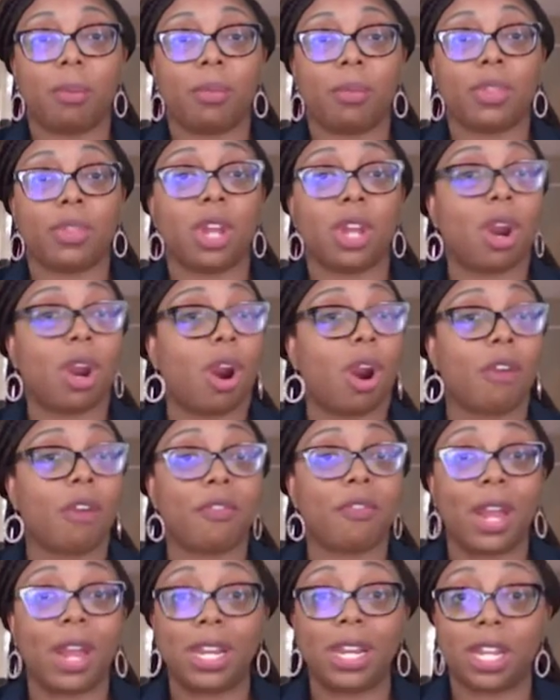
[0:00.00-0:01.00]
There are
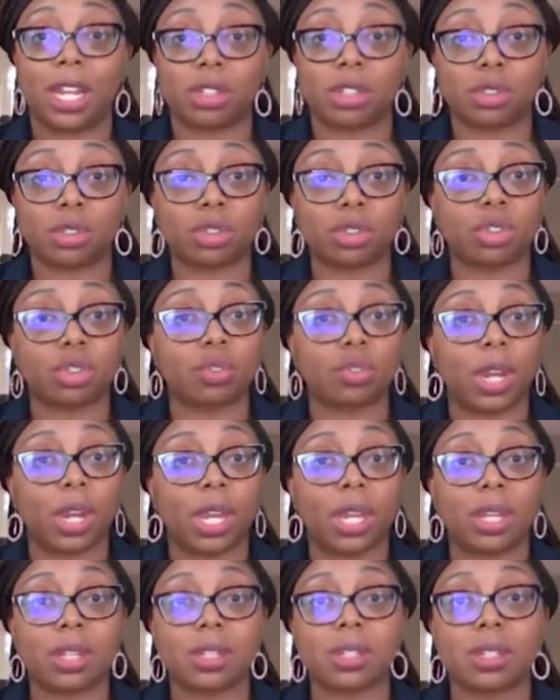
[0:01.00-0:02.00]
financial
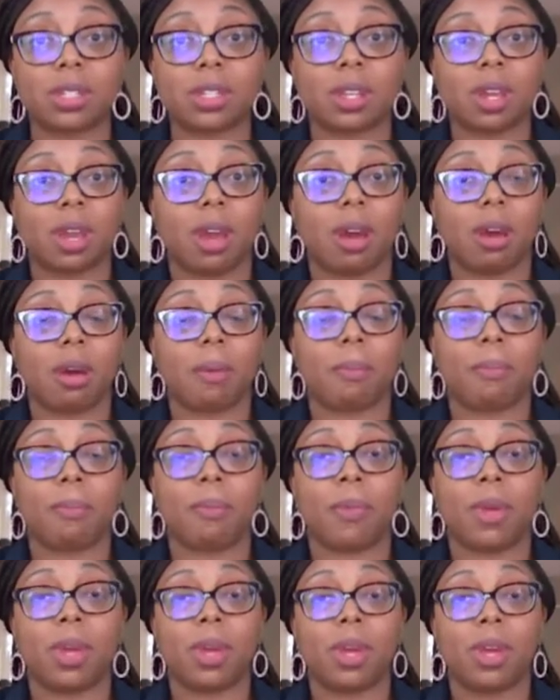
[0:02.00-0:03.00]
strains,
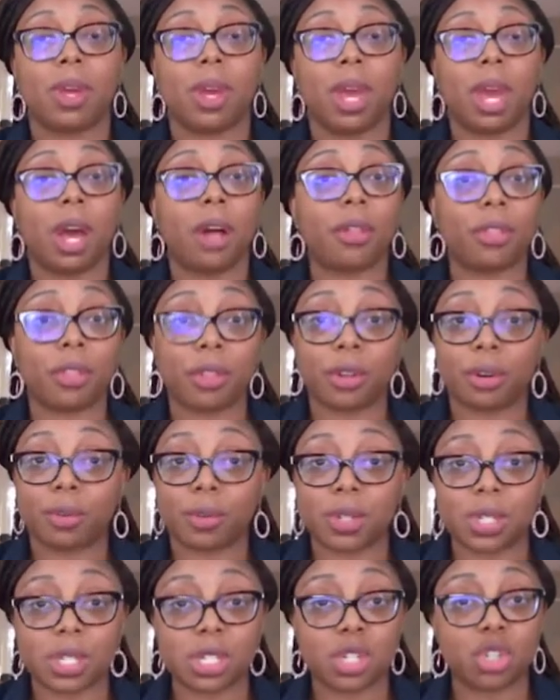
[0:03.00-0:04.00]
health
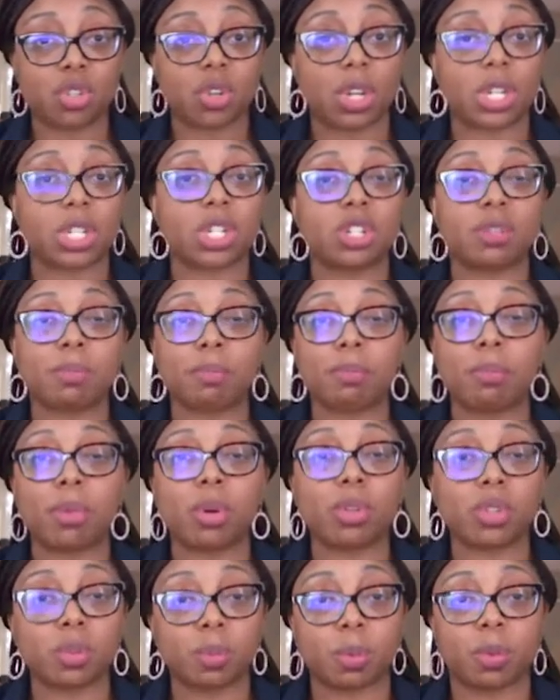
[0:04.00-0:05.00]
literacy strains, there's
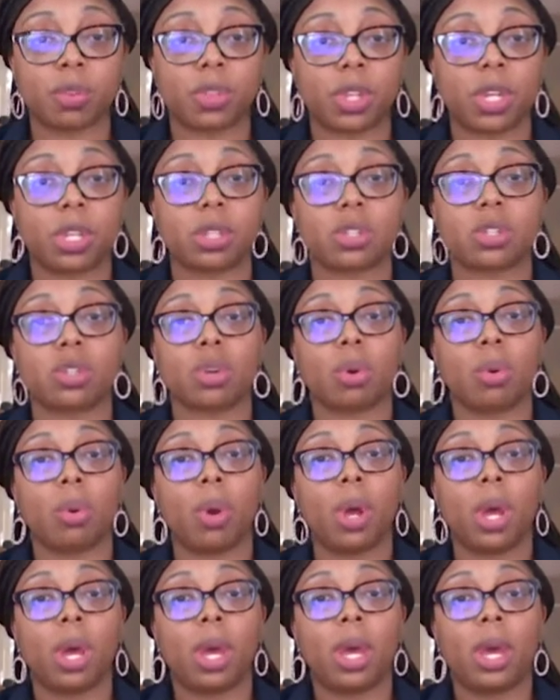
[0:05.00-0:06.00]
multiple things. So
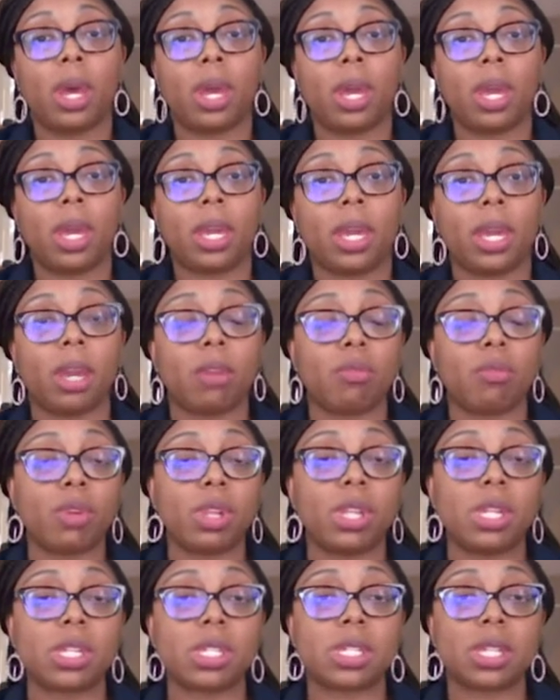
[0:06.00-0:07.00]
it
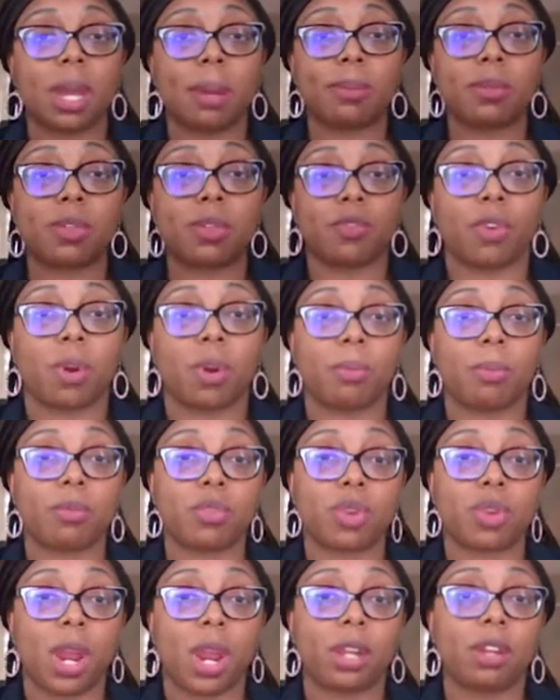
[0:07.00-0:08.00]
really stems from
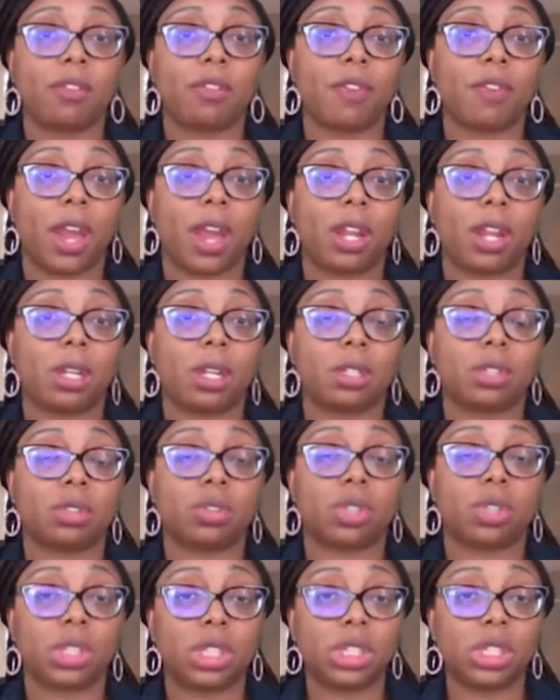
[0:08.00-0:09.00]
trying to find
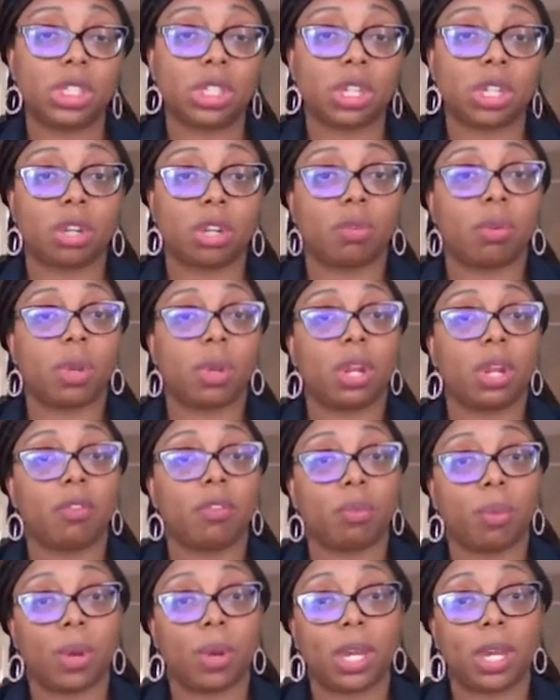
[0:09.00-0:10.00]
strategic and creative
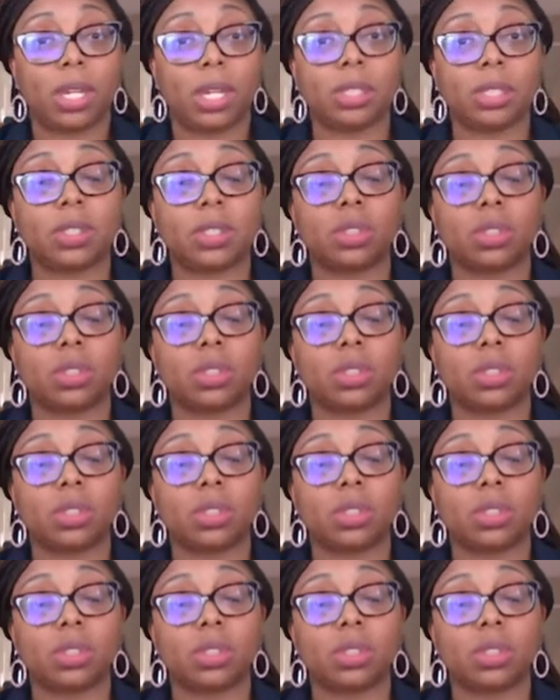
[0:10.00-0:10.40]
ways